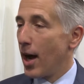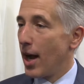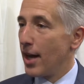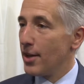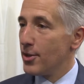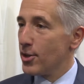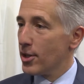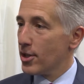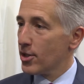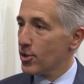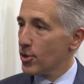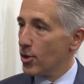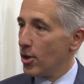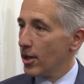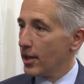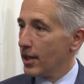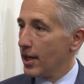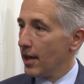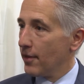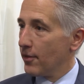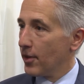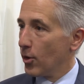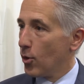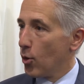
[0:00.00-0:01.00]
I just saw
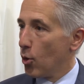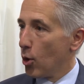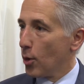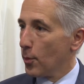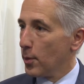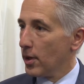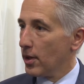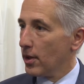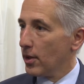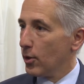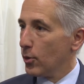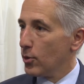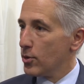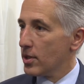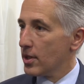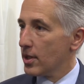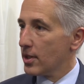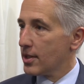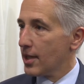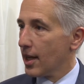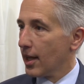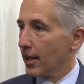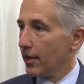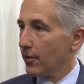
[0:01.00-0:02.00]
Kevin Corbett, who's the
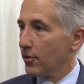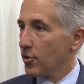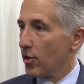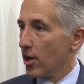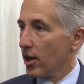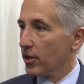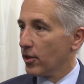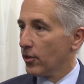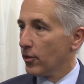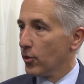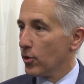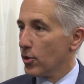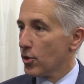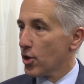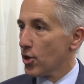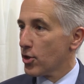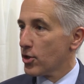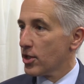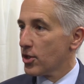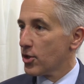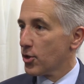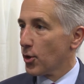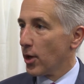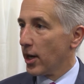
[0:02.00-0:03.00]
executive director of New
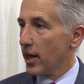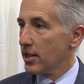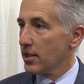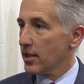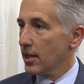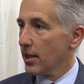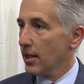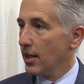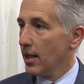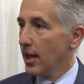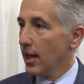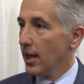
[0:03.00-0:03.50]
Jersey Transit.